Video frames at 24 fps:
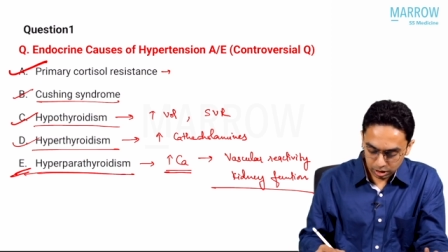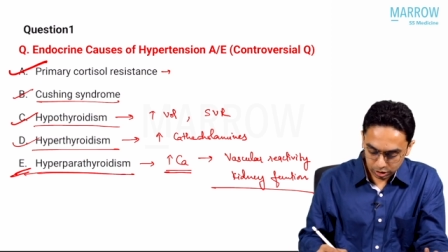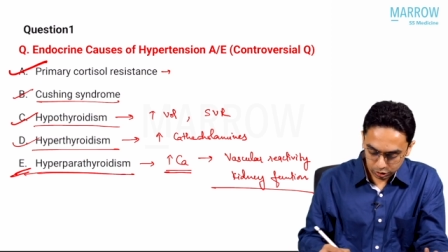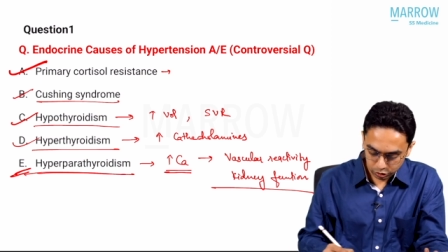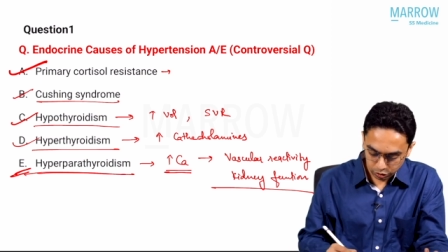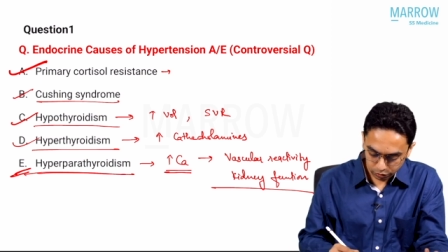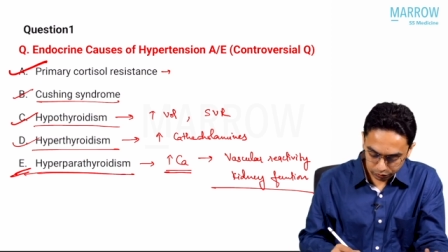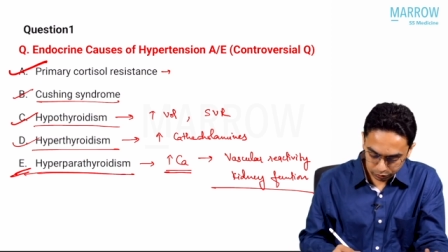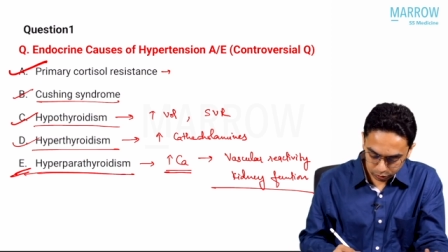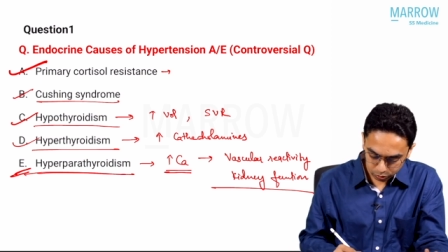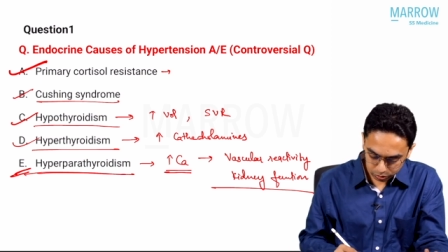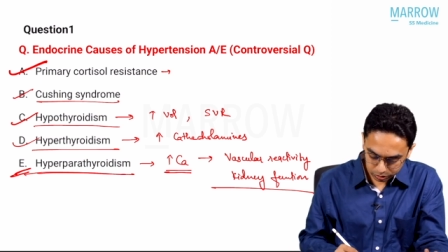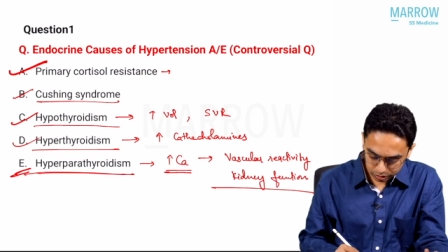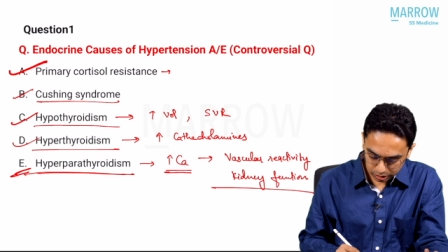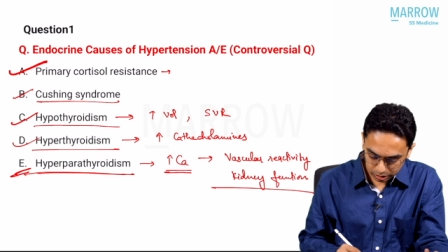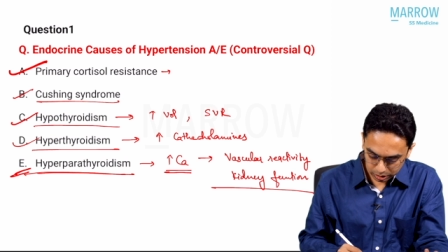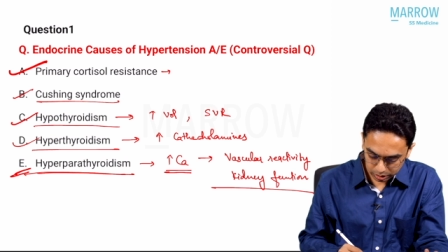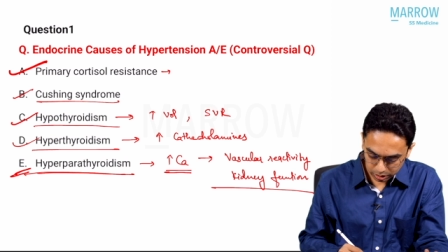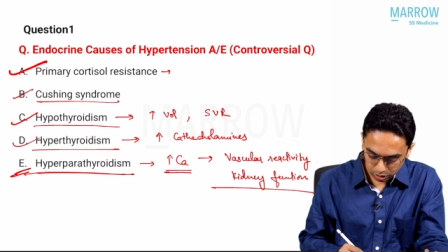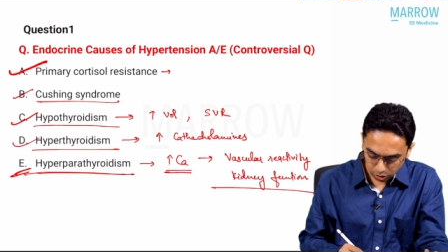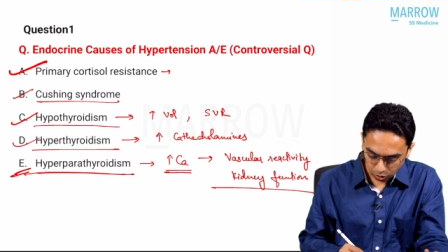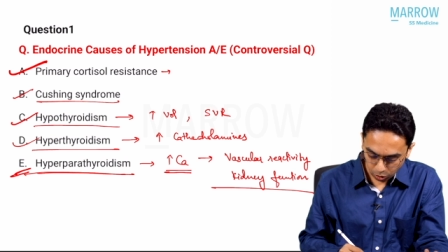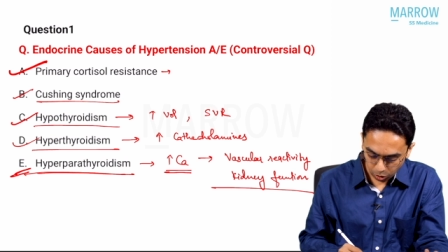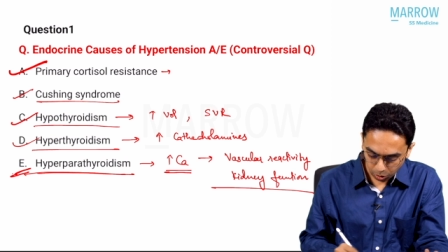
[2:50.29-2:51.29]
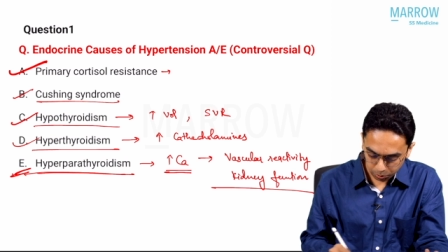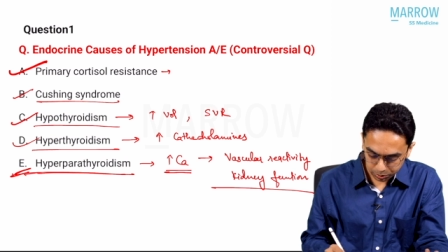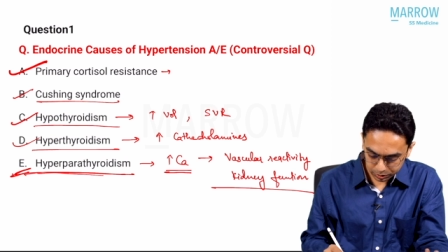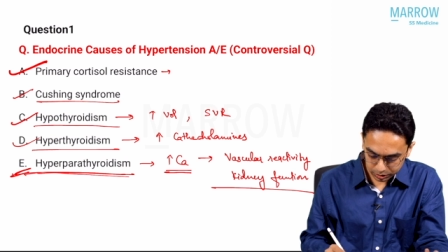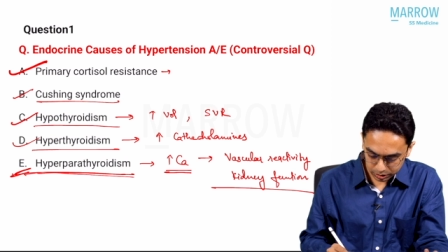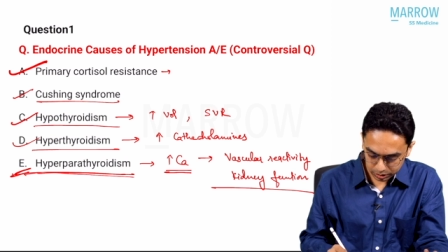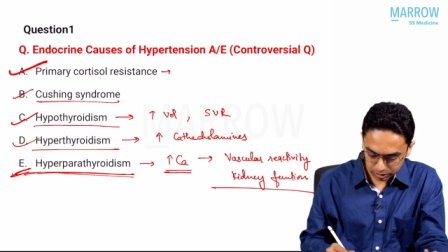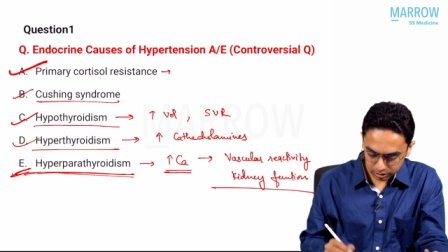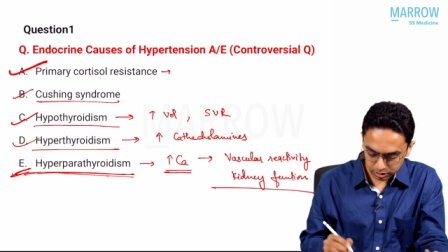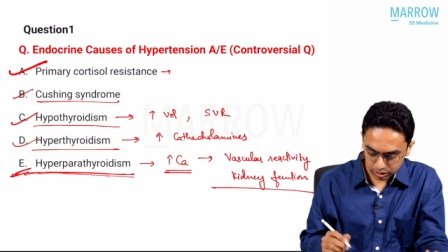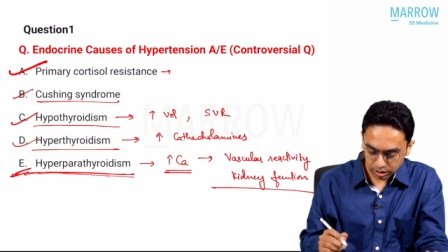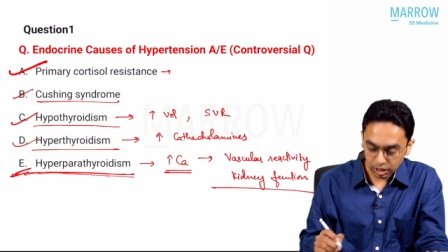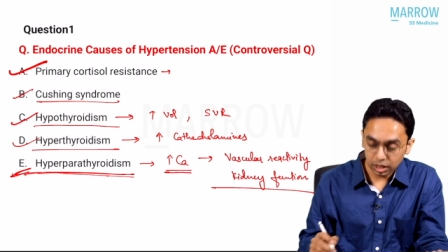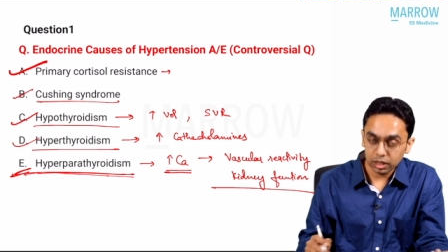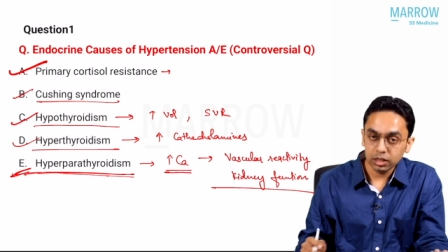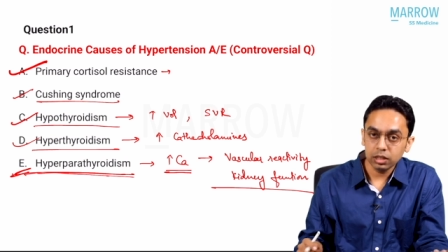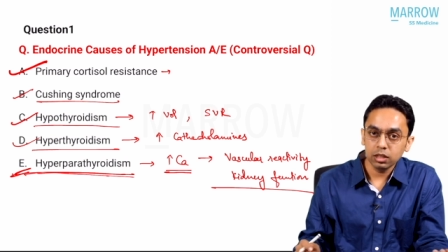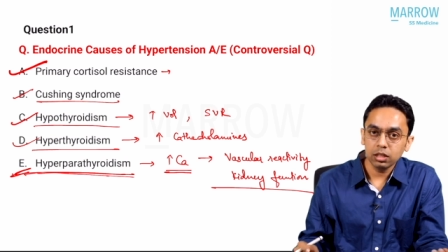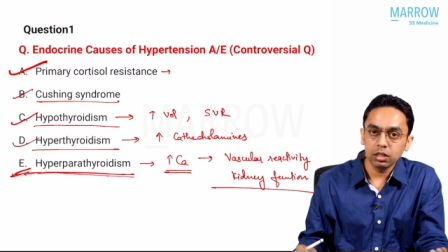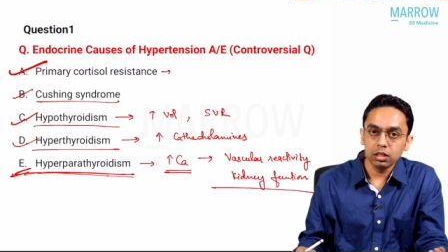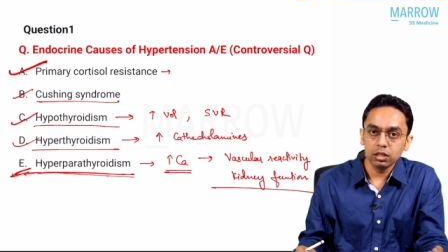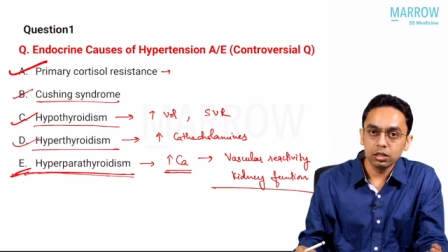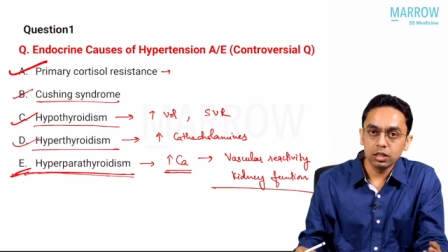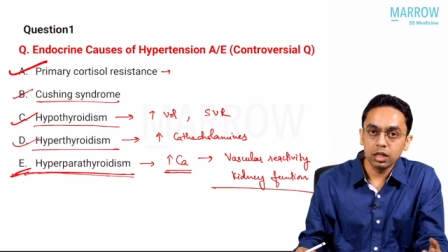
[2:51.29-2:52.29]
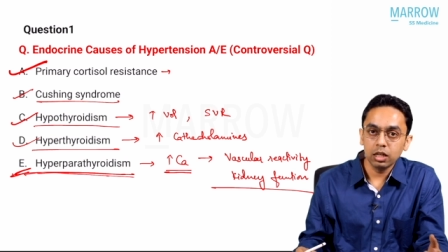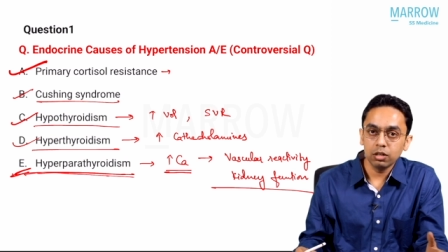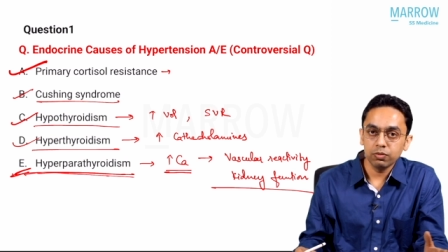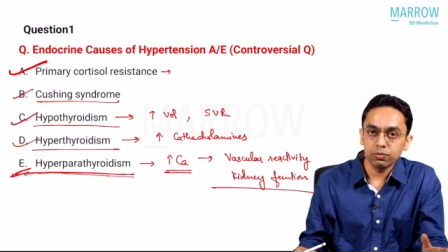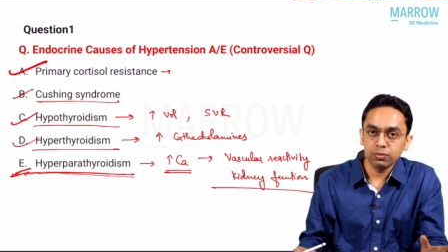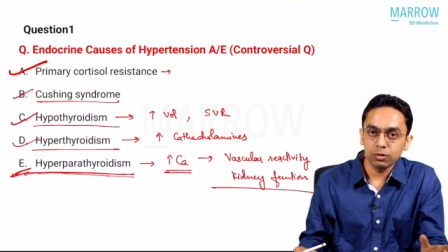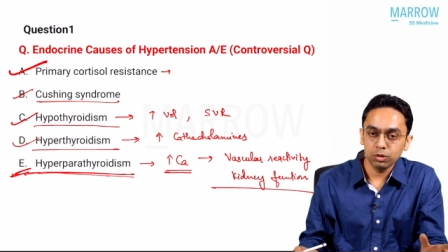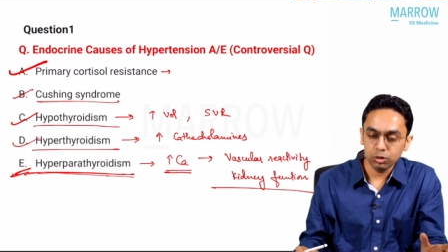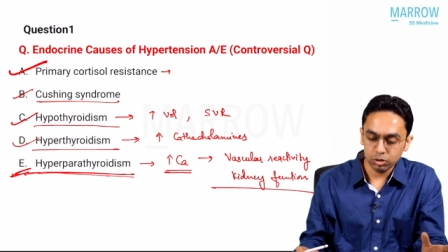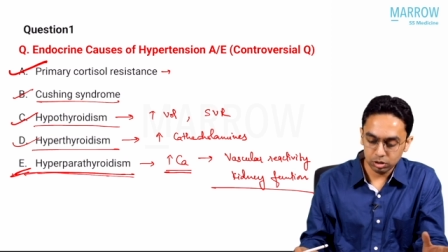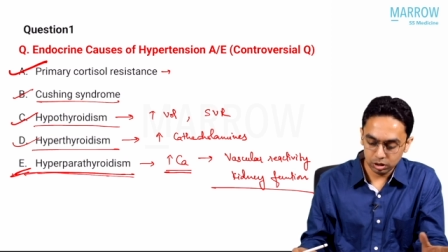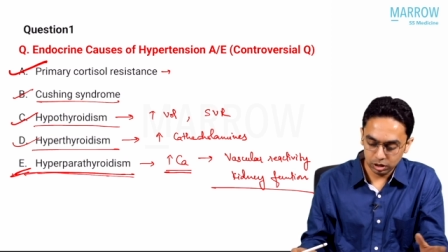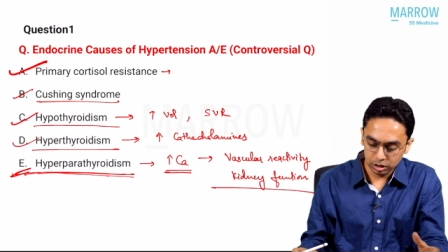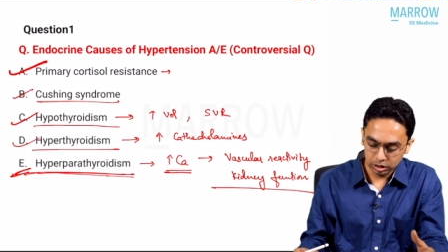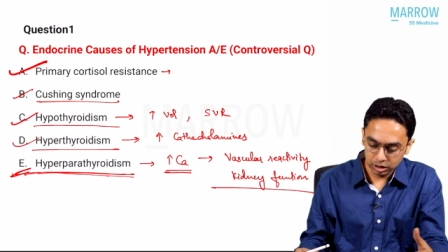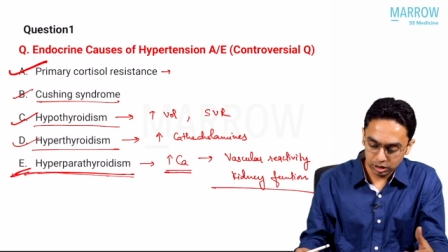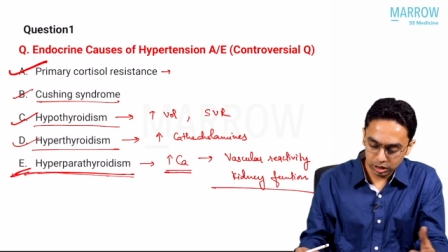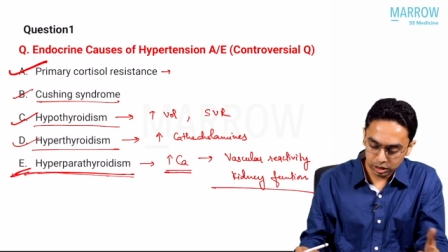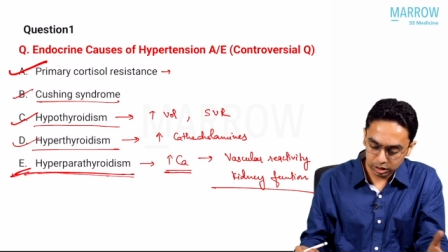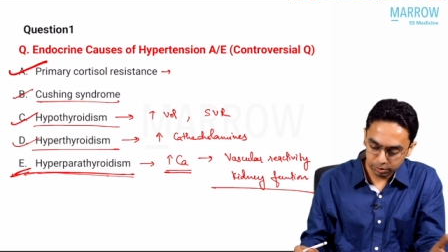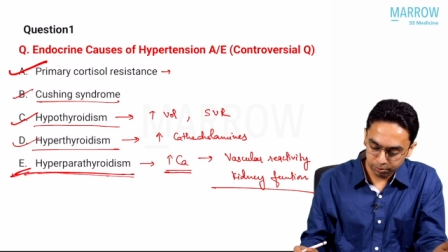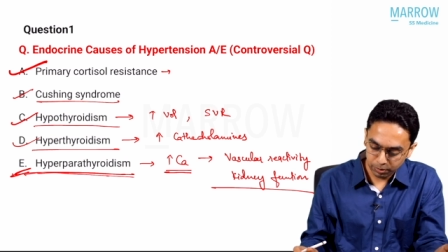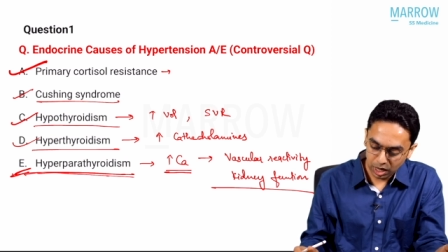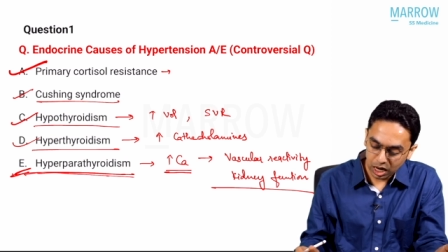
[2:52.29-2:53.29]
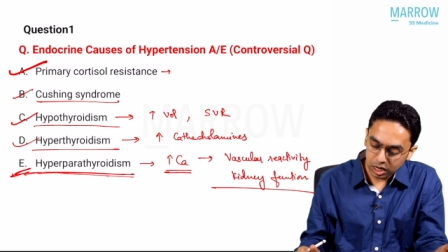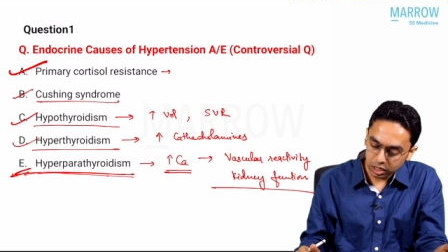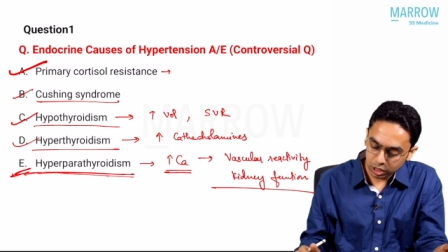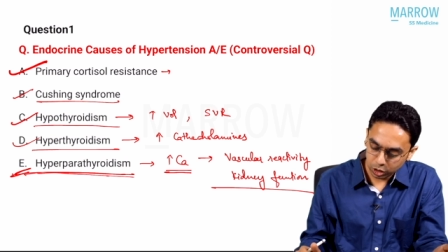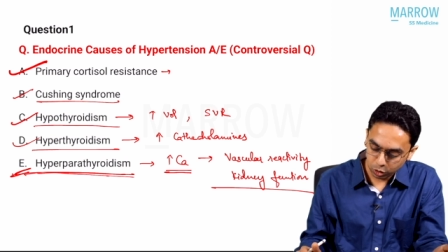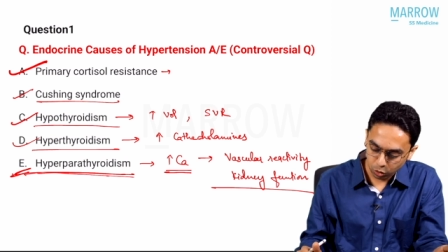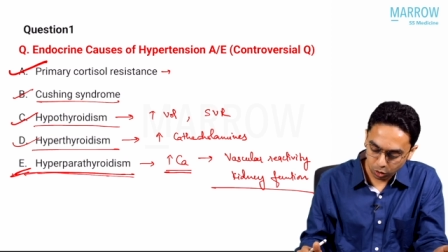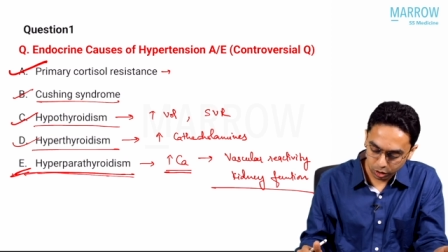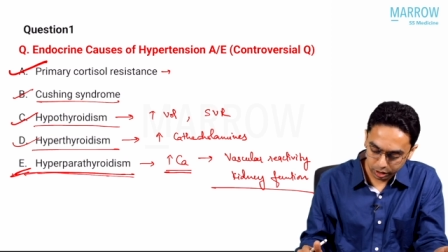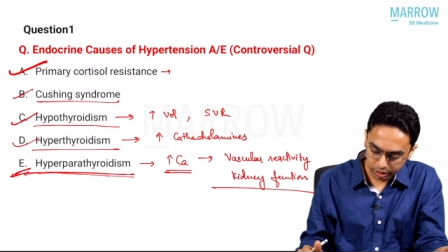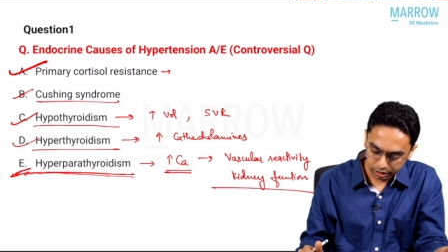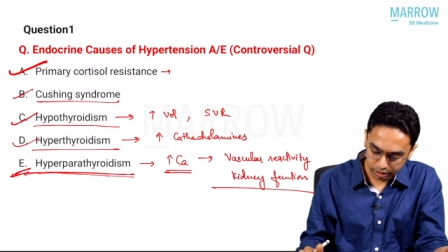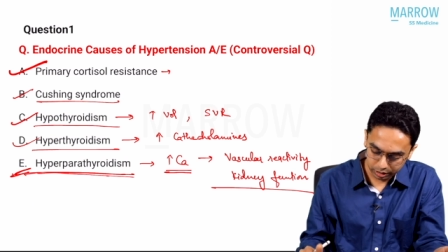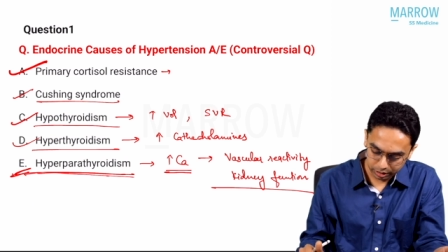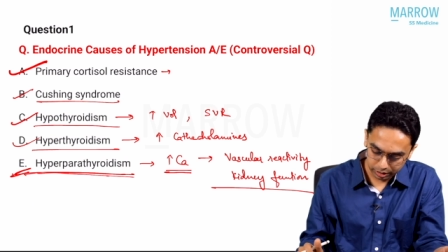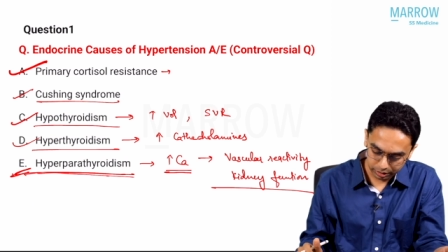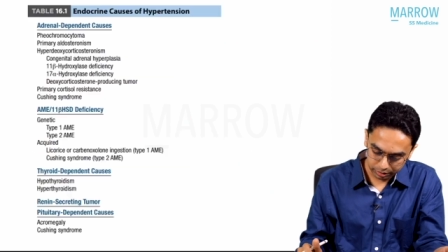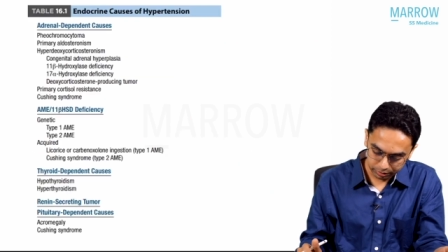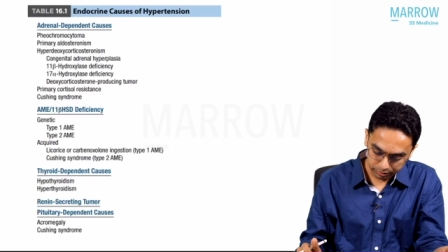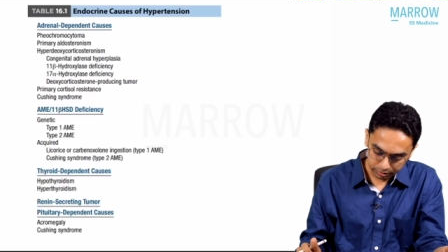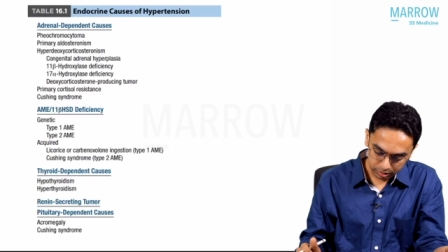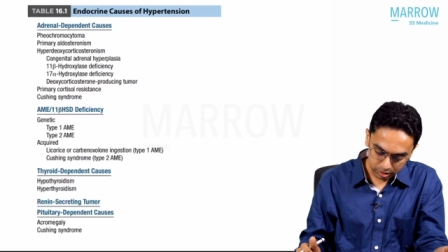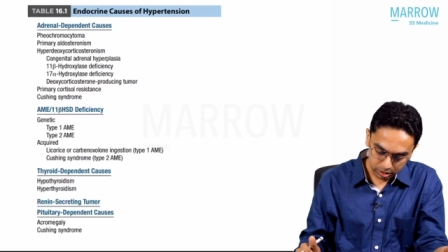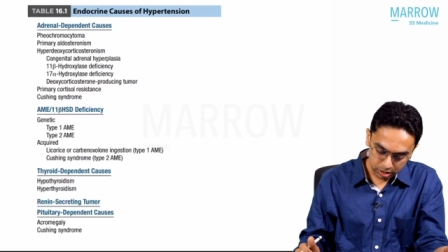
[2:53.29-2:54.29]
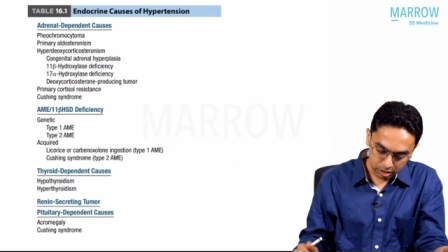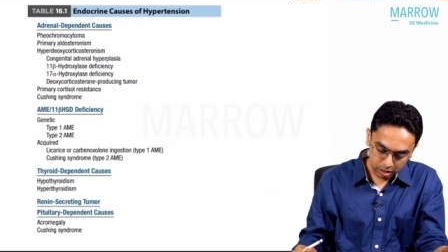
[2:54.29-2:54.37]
You have to see the options and therefore uh, mark accordingly.